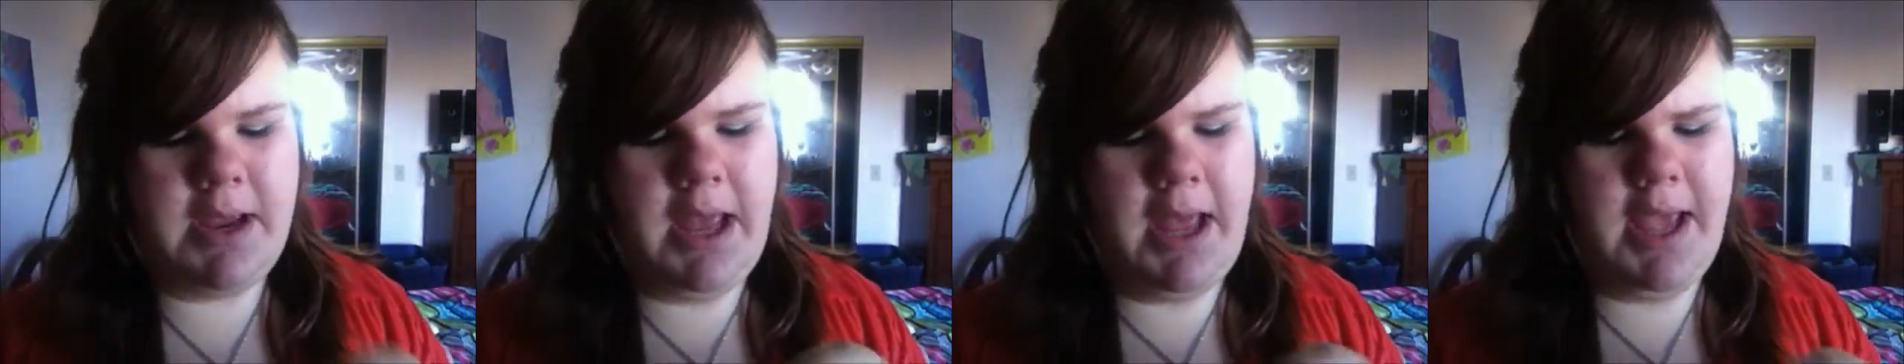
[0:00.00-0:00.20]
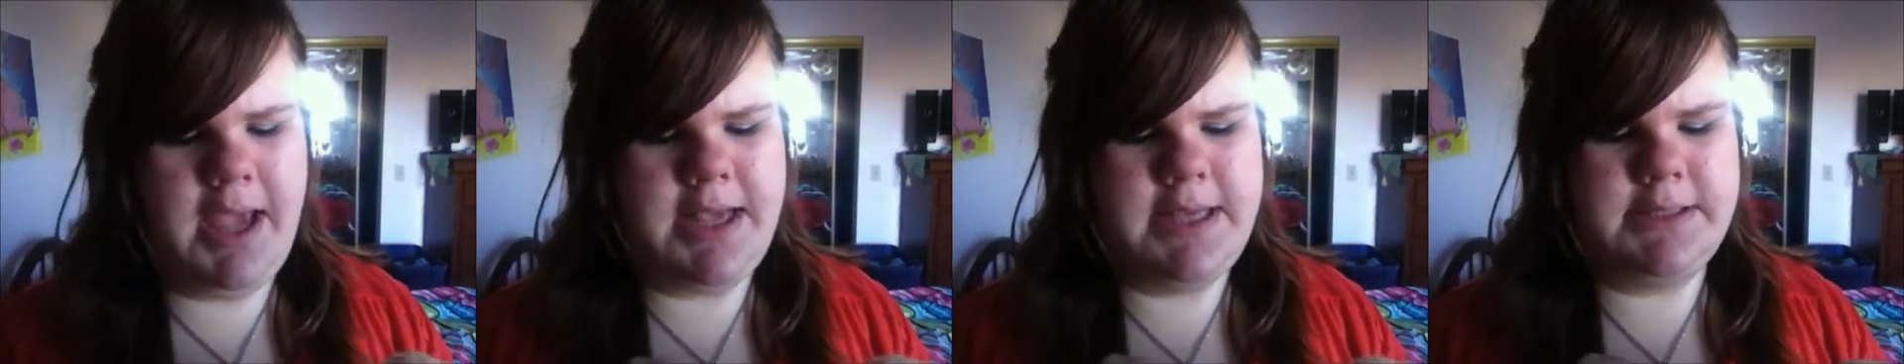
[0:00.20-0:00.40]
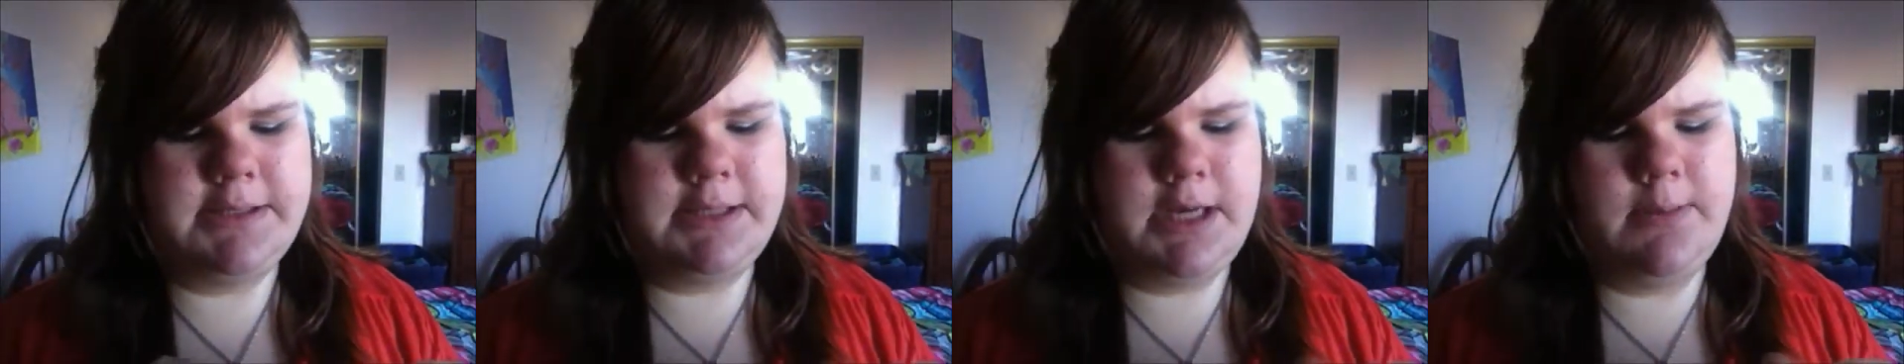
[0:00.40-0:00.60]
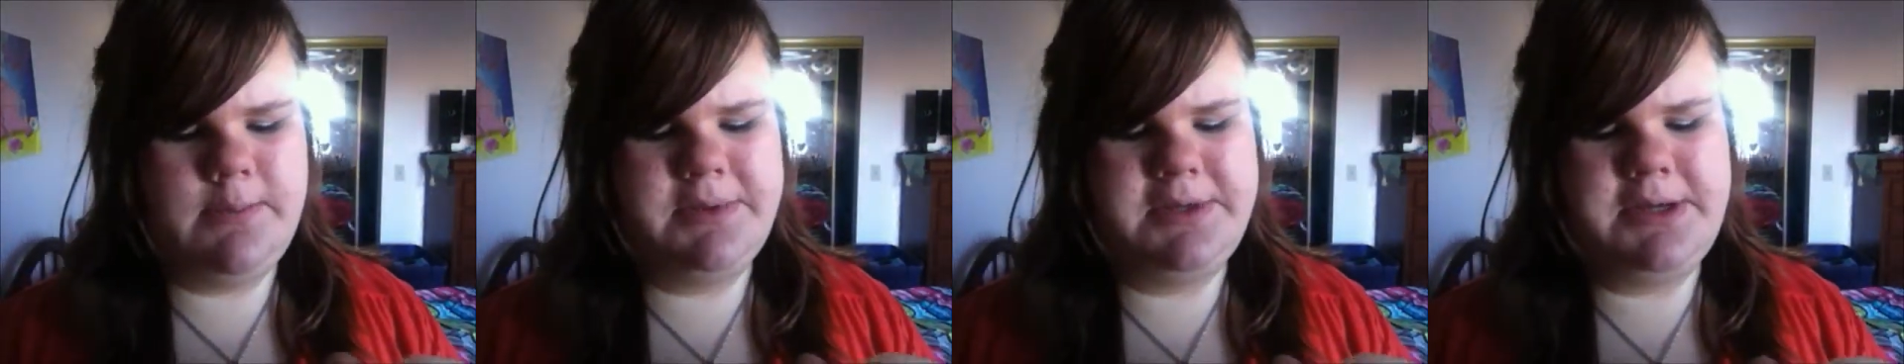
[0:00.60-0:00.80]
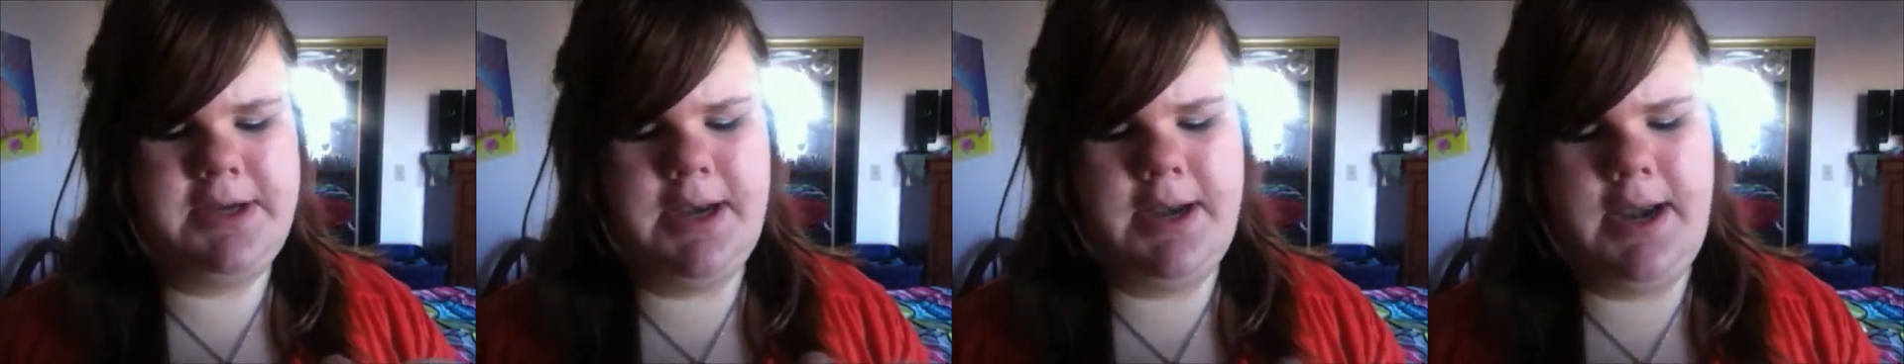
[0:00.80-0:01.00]
eyes and I
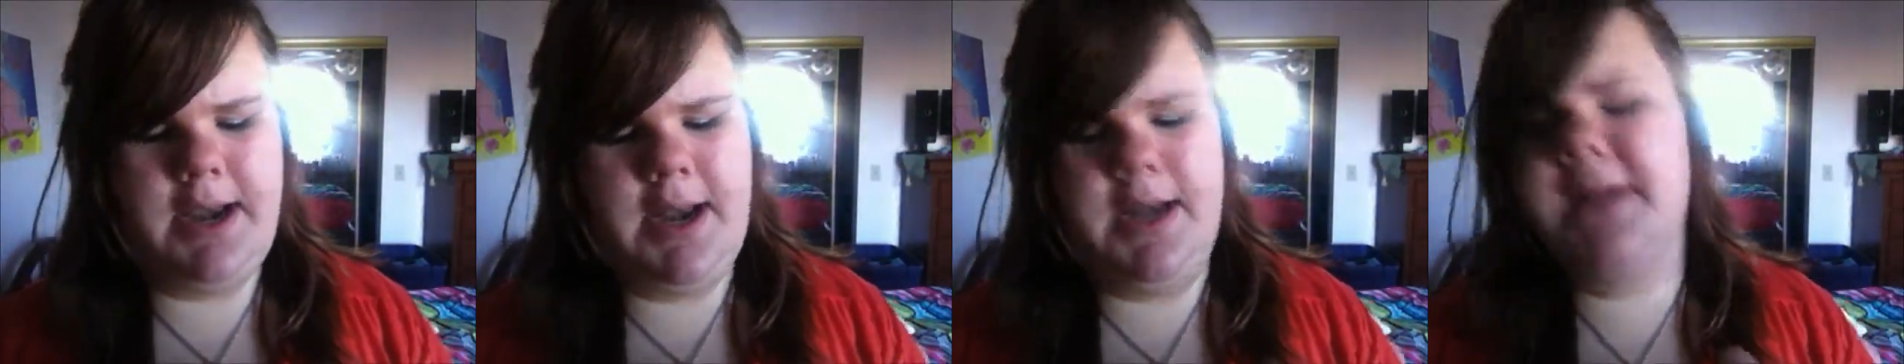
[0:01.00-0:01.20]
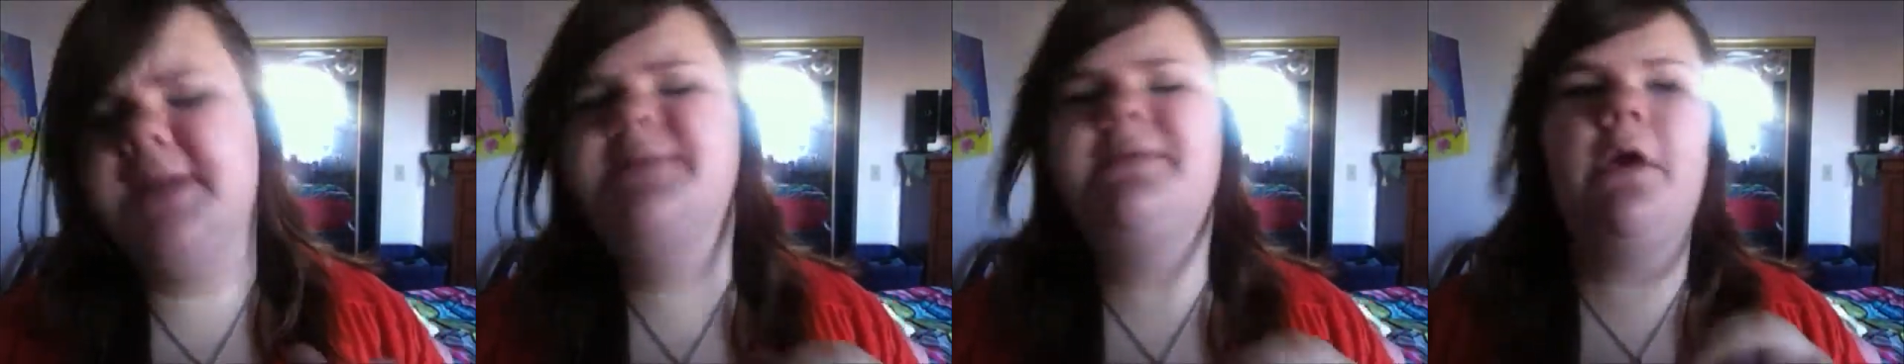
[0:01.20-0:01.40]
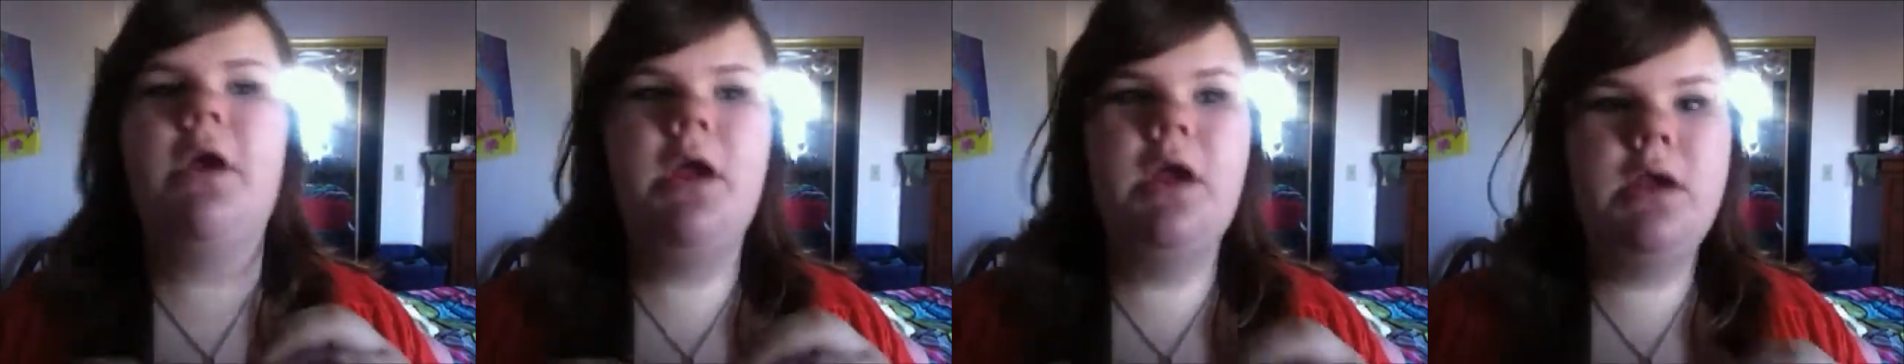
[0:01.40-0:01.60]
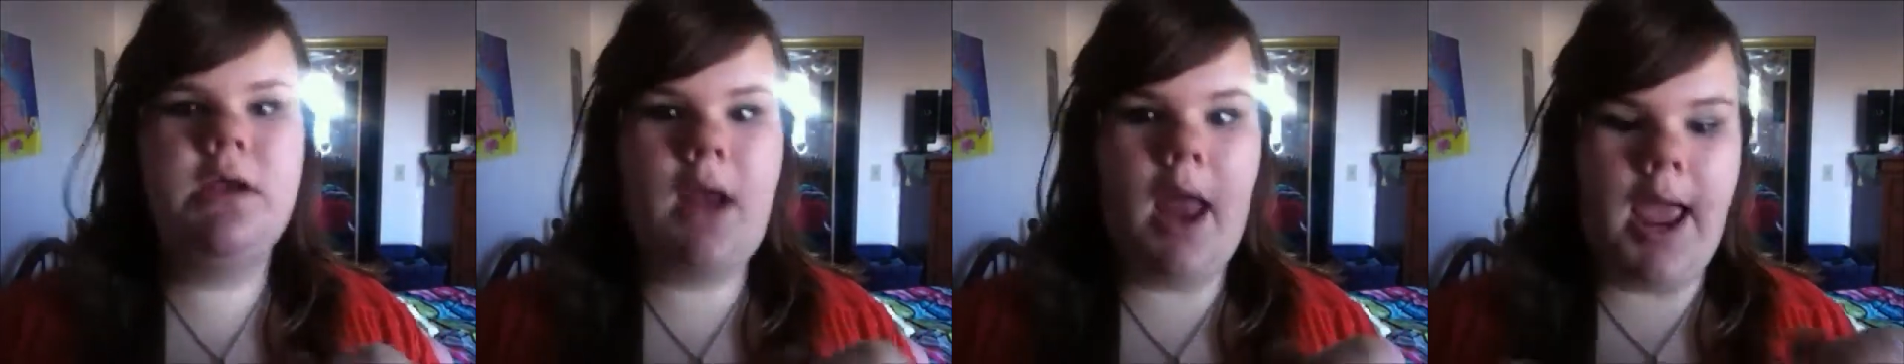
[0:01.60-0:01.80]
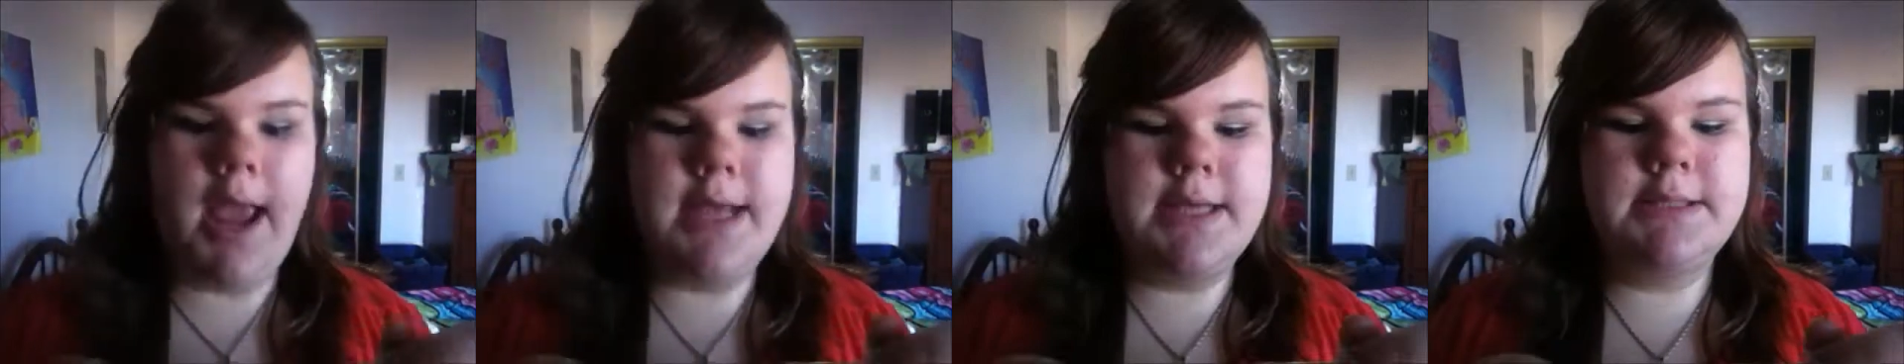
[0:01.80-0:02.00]
blended it in. It's very
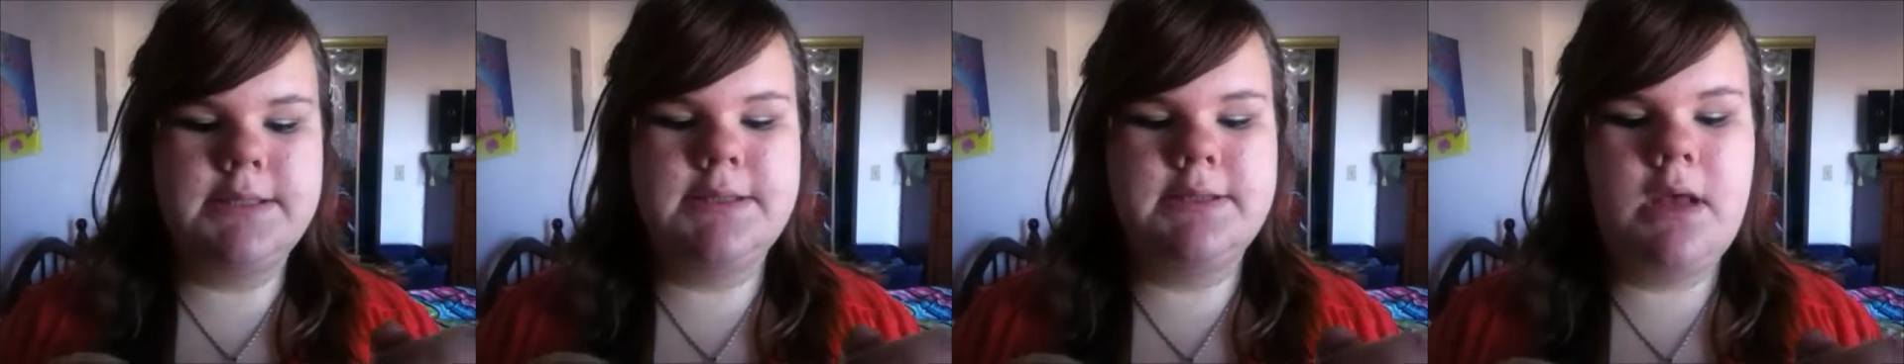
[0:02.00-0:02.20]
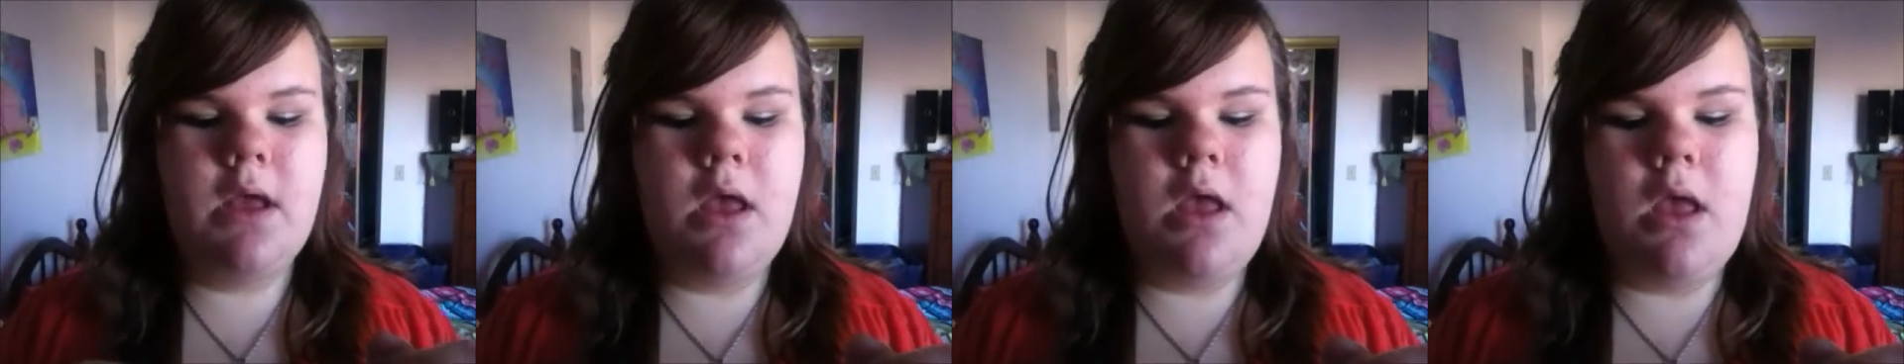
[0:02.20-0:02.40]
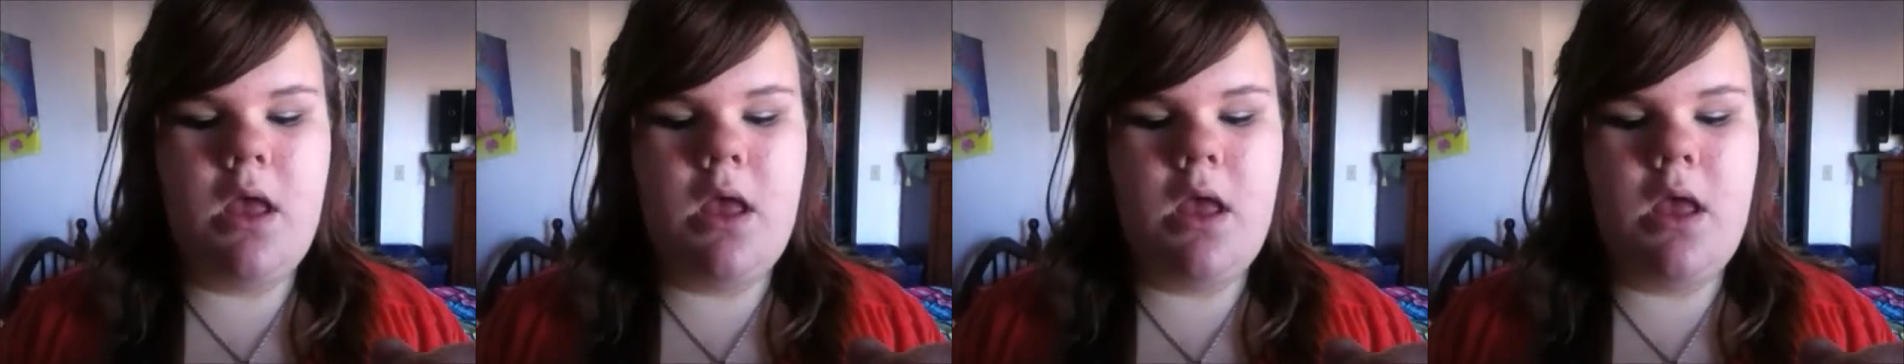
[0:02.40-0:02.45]
nice.